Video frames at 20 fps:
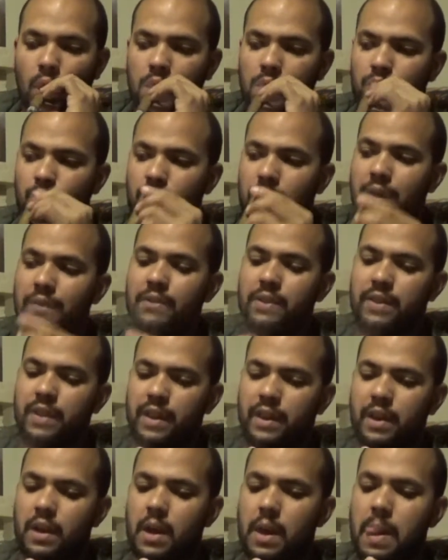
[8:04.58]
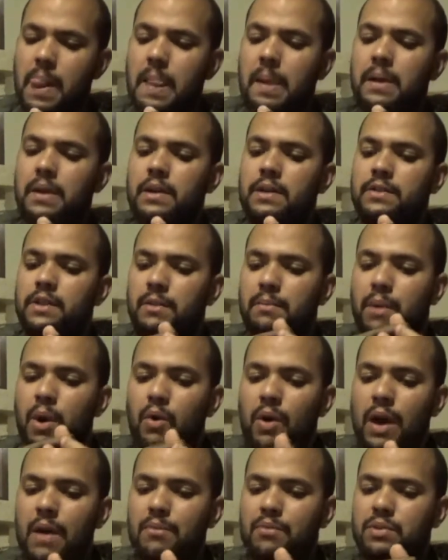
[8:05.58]
Well, you have to think. The
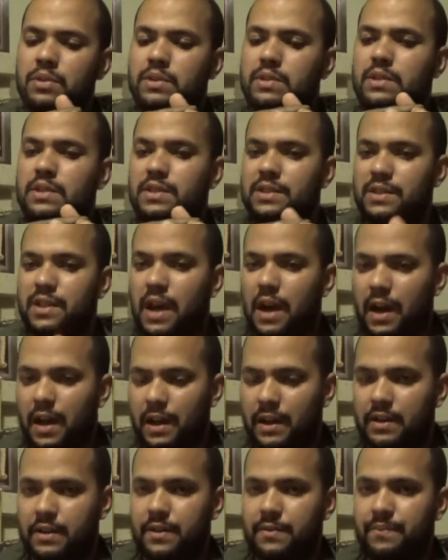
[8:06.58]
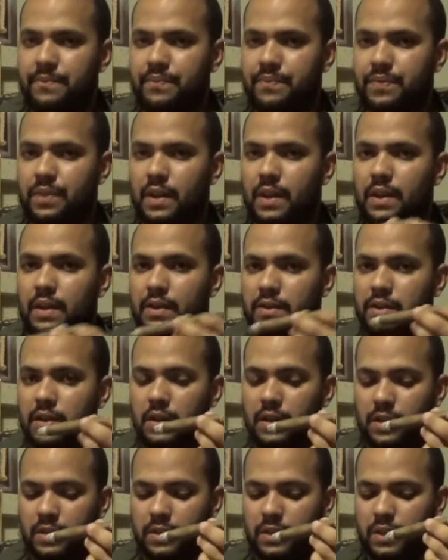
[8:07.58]
MOAB was designed, it
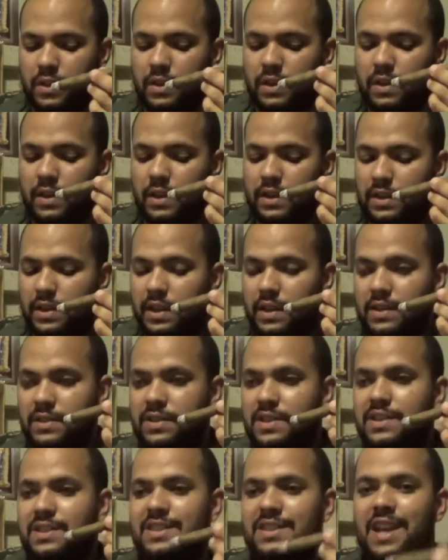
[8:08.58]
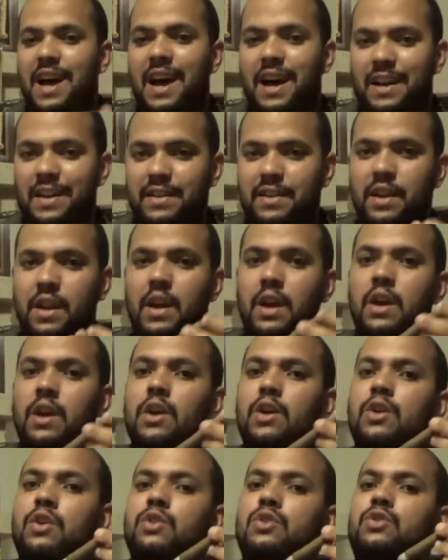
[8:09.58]
is designed
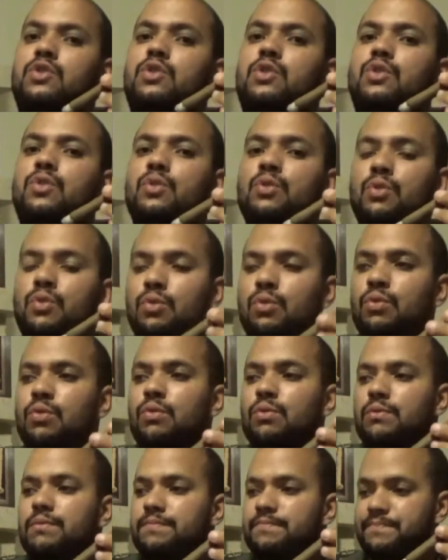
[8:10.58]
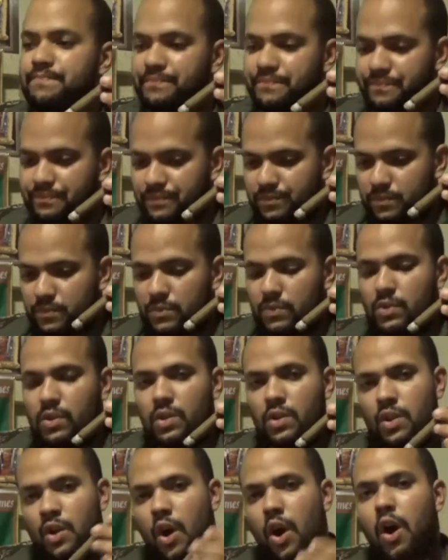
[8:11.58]
to
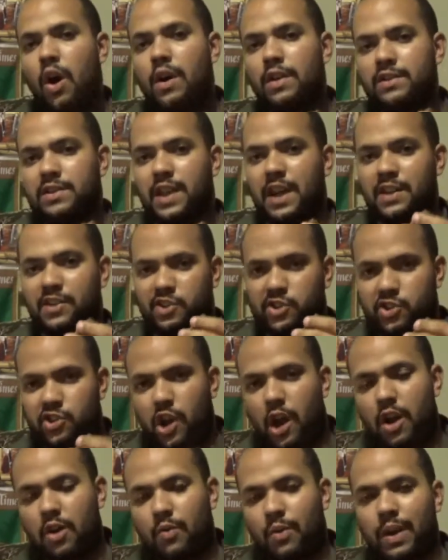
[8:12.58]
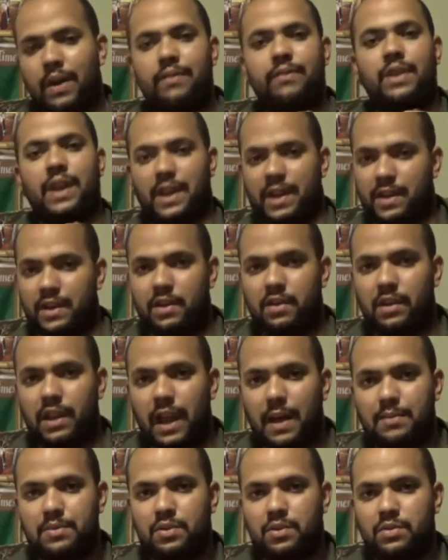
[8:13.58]
cause that shockwave that can
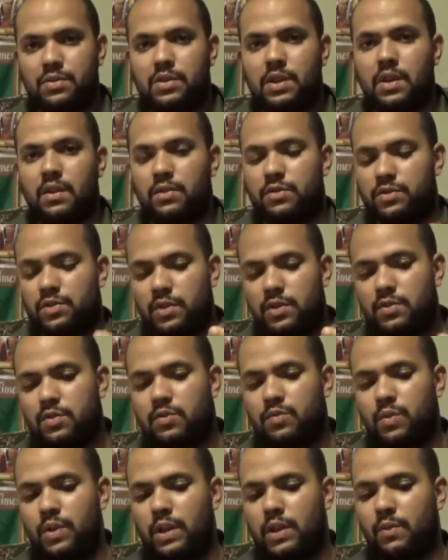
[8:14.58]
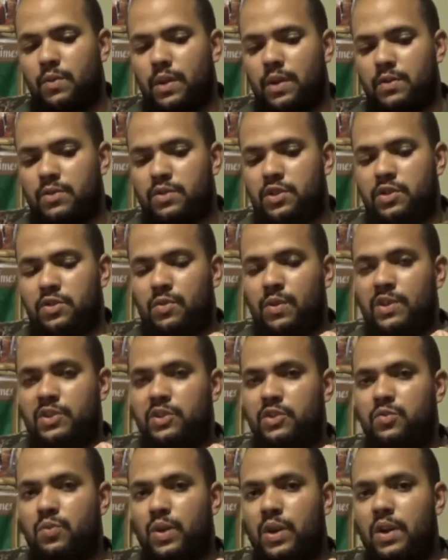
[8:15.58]
collapse those tunnels. So this is really one of those
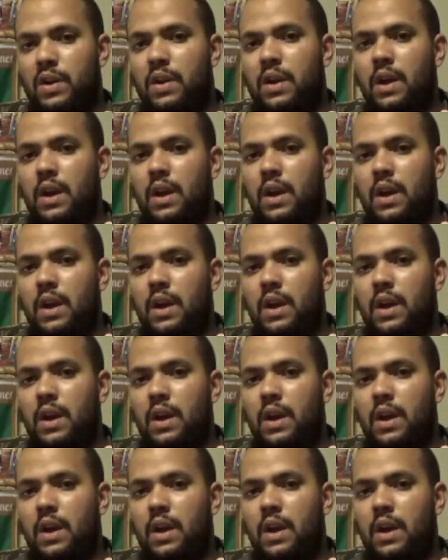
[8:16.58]
situations where